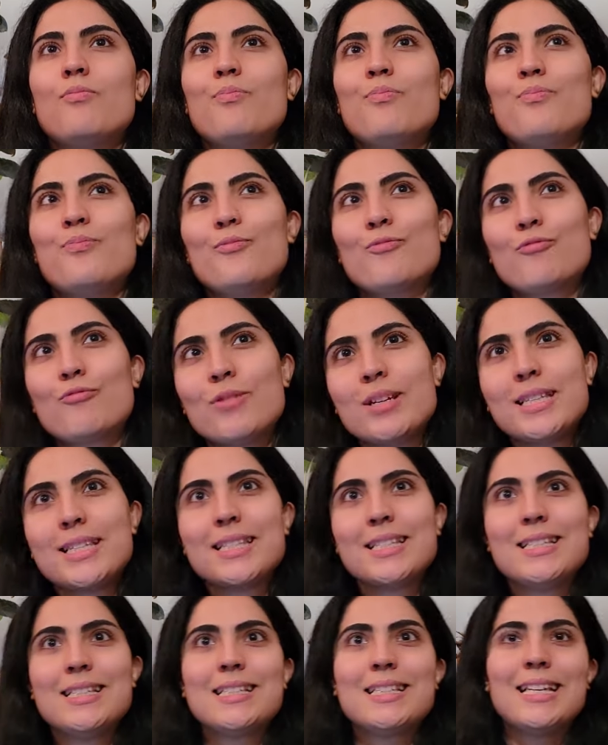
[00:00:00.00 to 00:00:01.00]

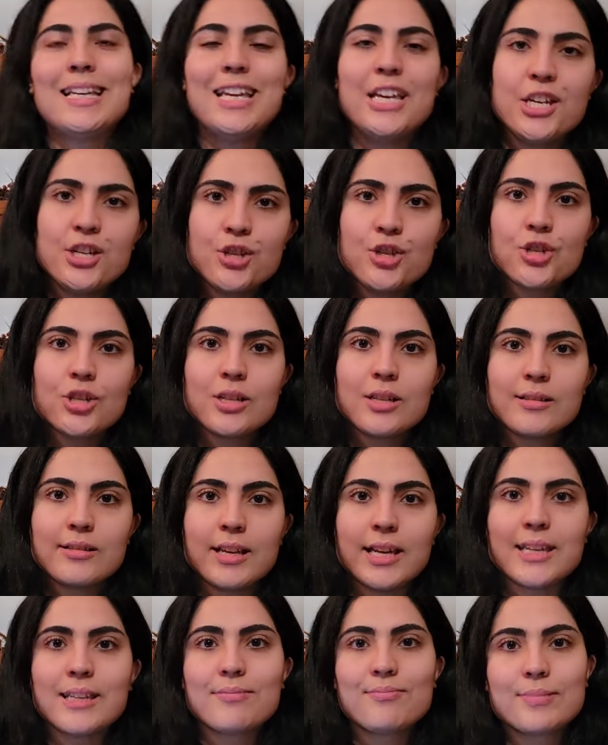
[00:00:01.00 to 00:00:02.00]
recent-ish,
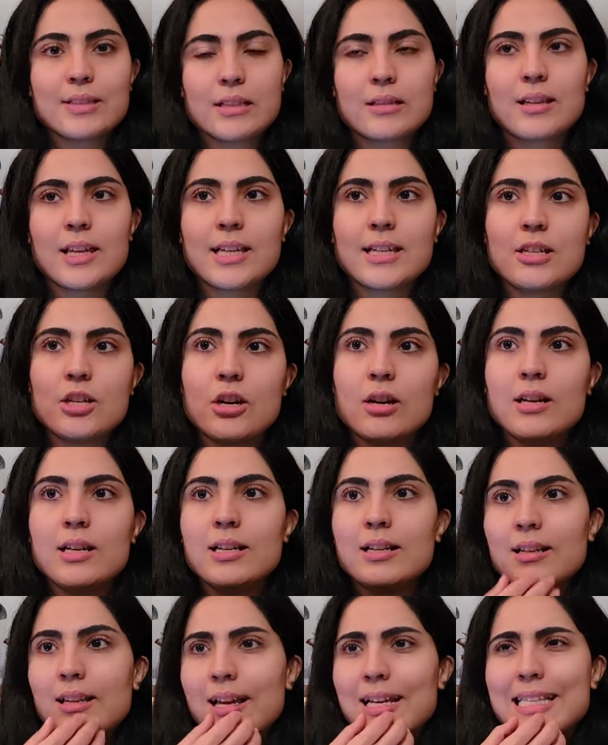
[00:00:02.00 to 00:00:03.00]
like they're
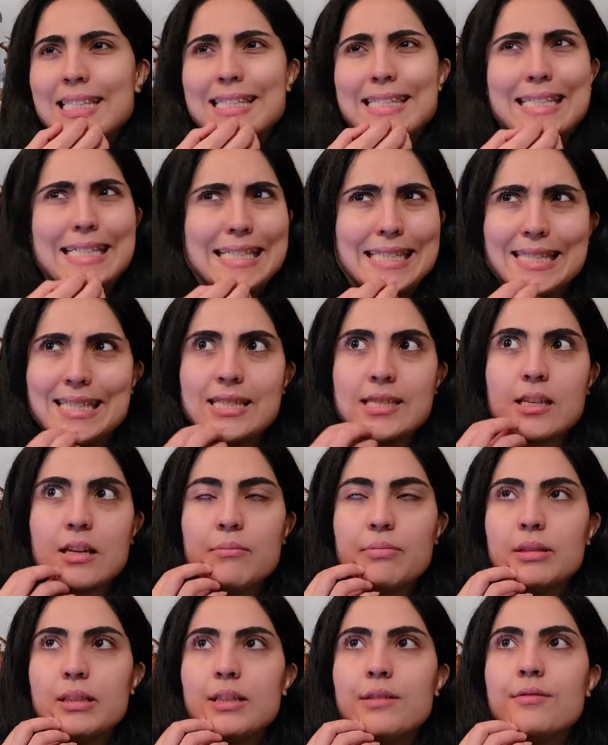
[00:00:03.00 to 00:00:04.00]
in like 60s, I
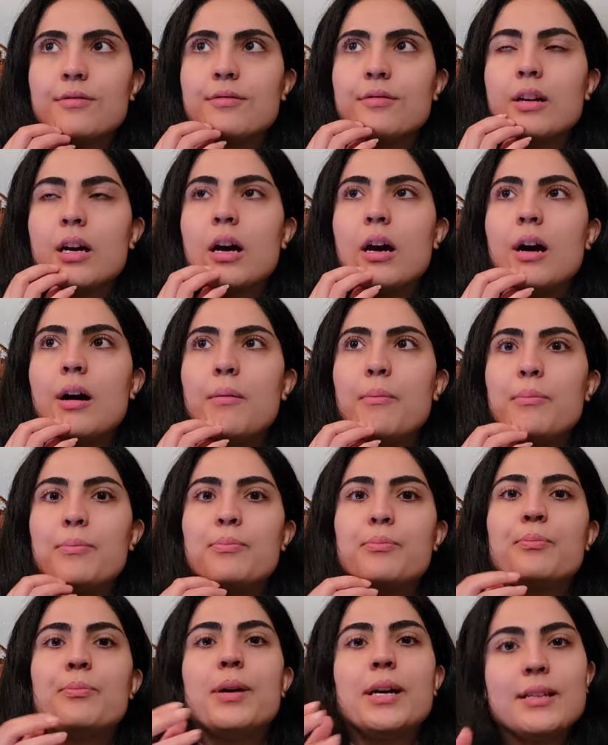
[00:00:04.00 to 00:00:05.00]
believe,
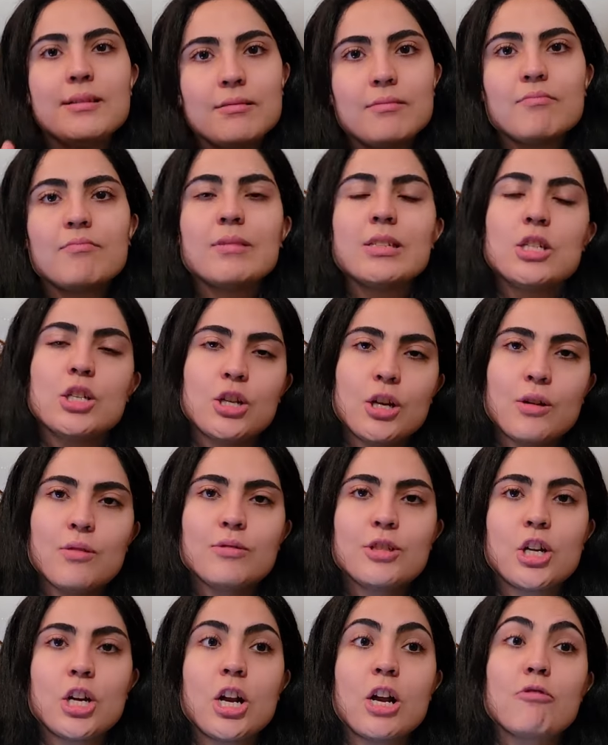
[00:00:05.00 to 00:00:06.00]
but you know,
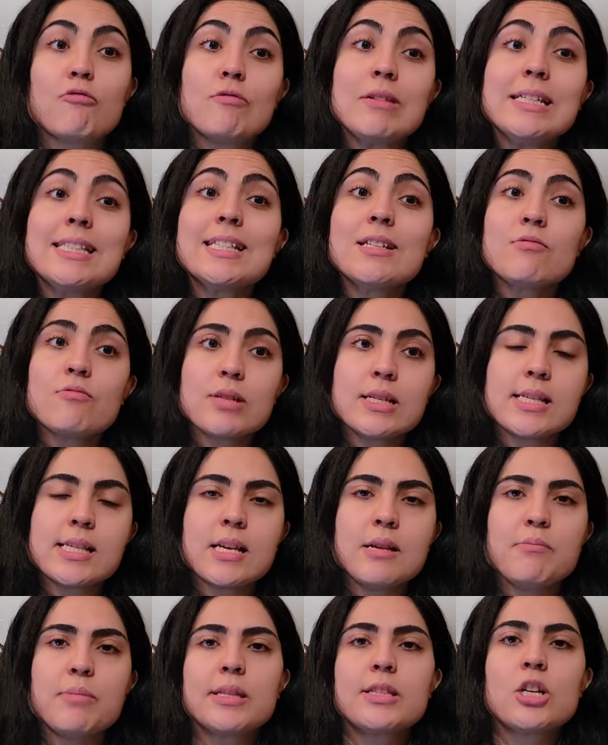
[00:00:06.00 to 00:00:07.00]
they're not
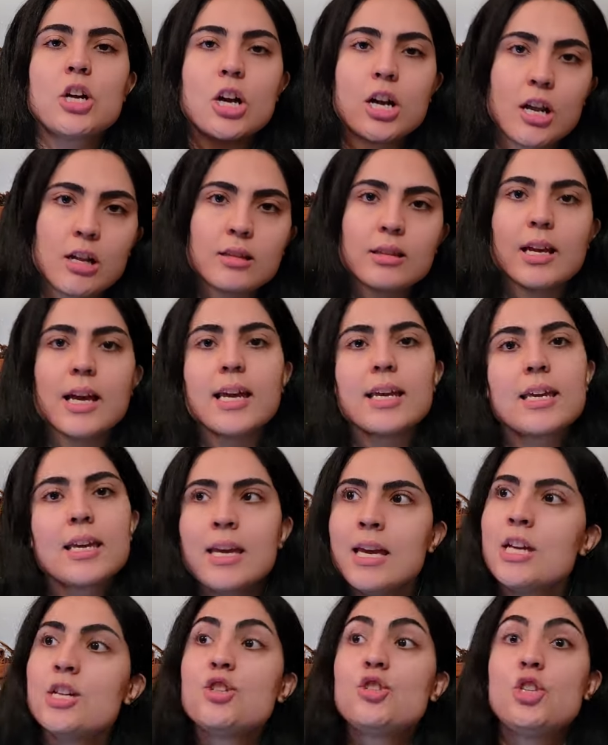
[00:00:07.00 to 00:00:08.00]
recent, but they're not like
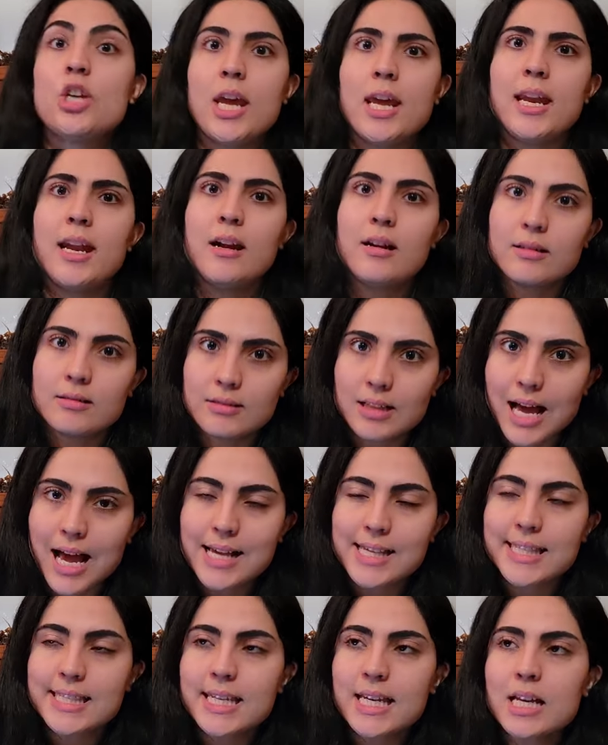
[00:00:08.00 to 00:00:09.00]
Jane Eyre
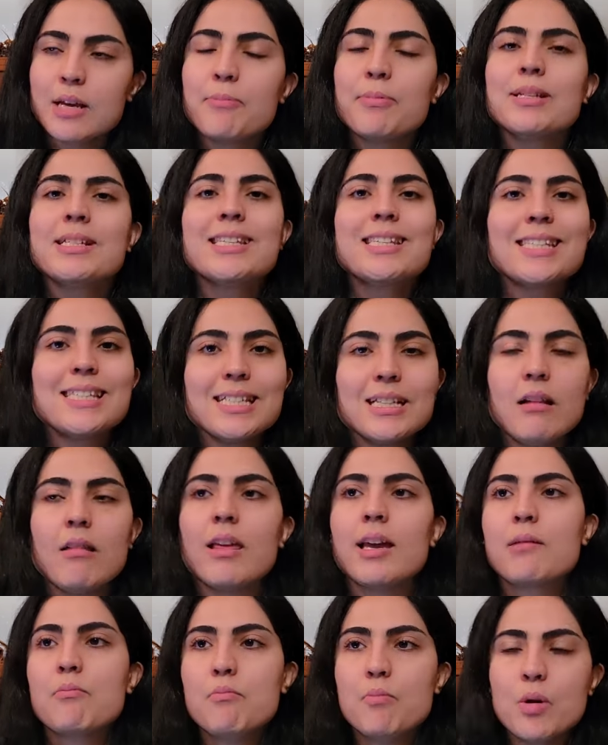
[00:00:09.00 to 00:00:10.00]
classic, but it's still
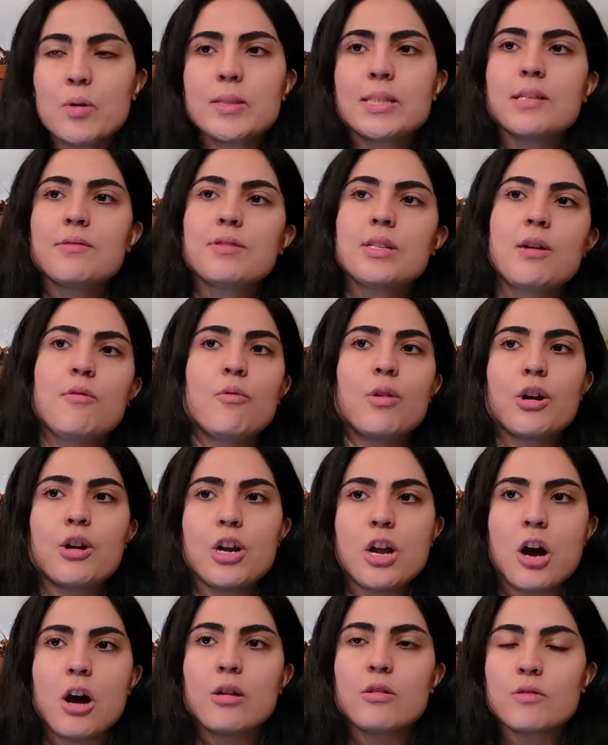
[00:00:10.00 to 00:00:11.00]
like most of them were
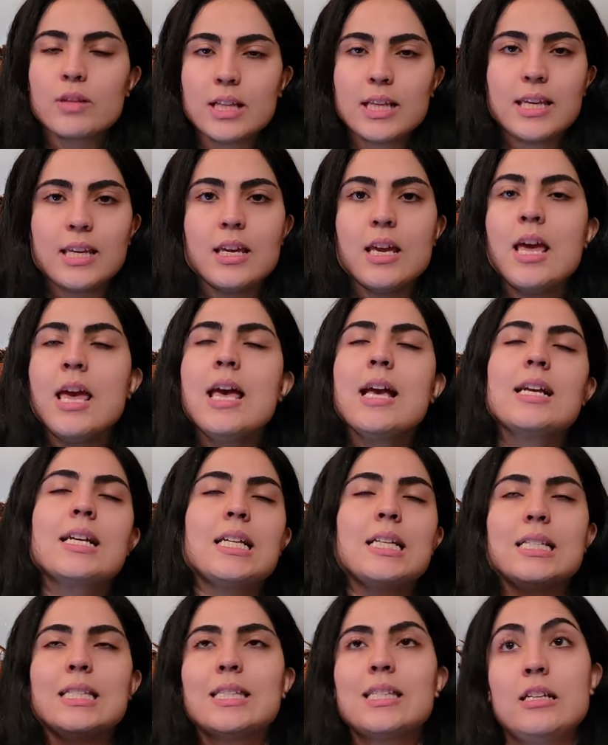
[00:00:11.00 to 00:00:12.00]
not really
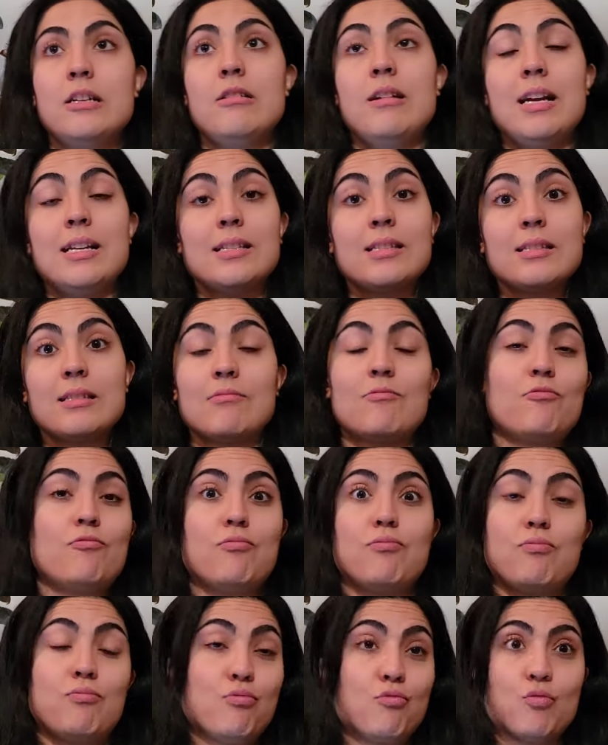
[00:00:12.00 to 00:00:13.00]
considered as
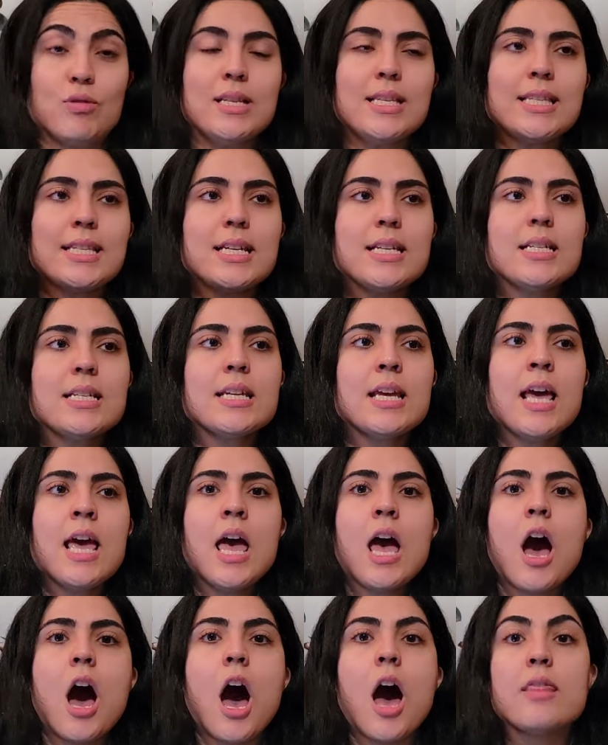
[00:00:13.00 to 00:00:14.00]
recent
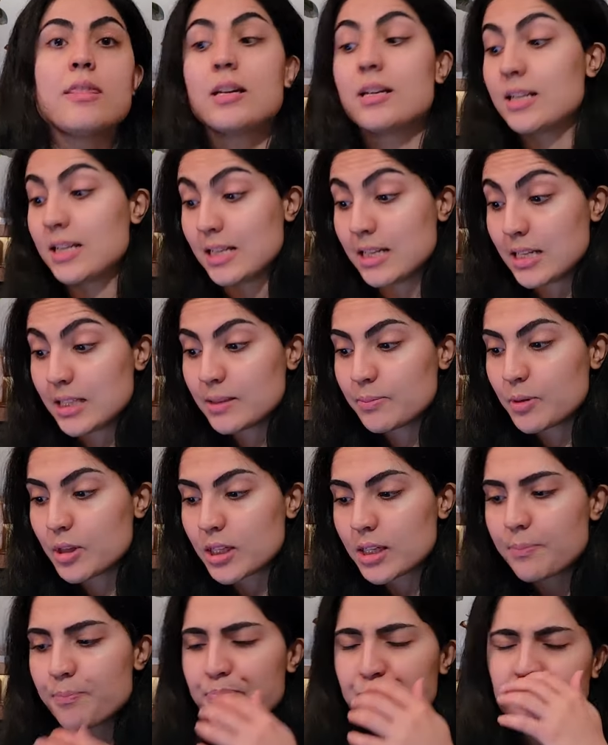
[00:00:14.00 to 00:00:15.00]
other than this
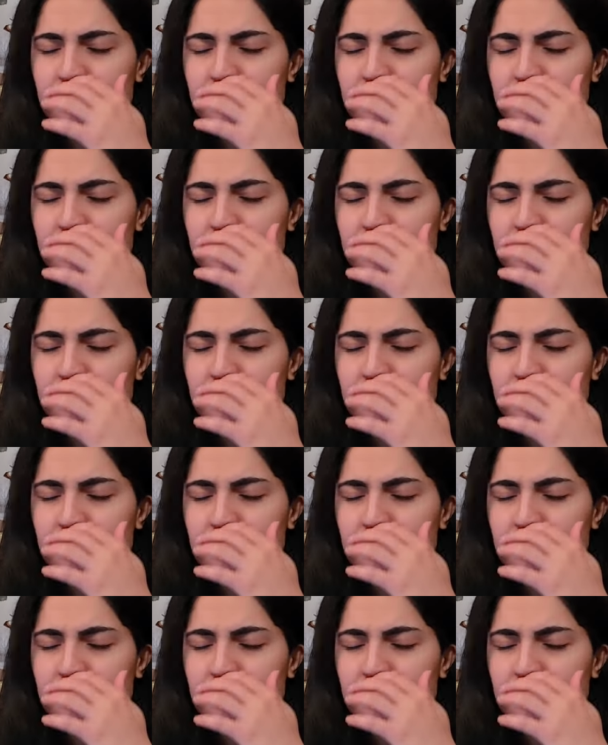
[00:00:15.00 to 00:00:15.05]
book.